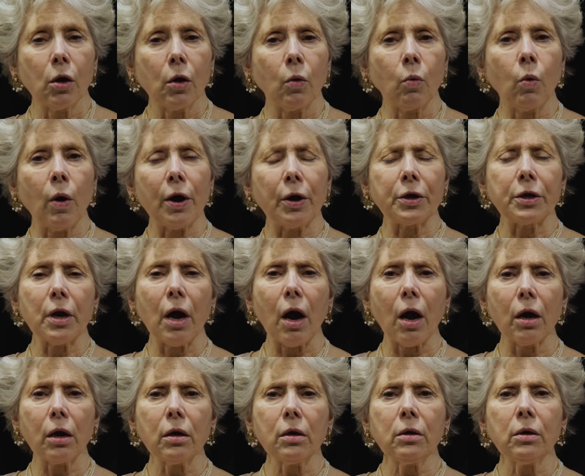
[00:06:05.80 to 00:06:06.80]
where
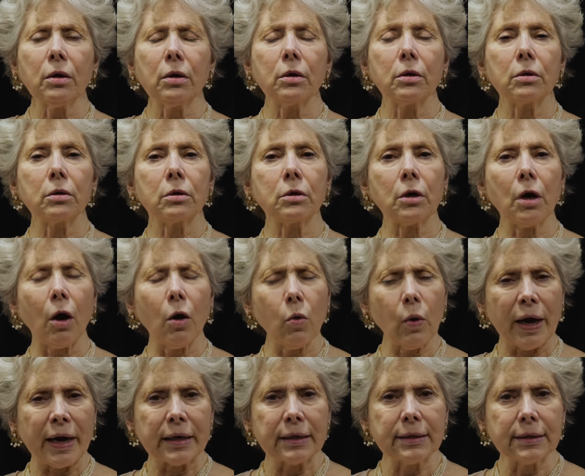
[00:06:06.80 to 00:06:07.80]
young
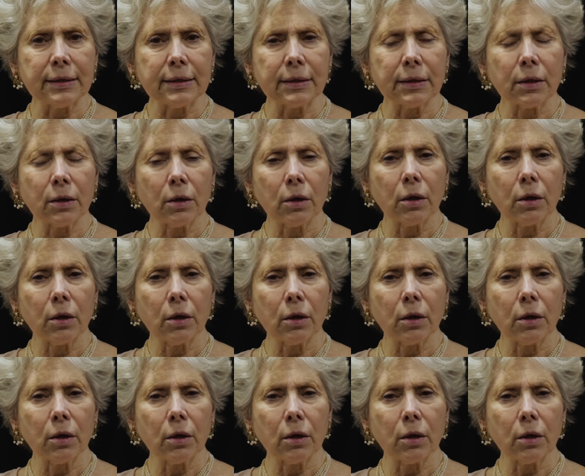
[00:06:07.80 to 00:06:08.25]
co-eds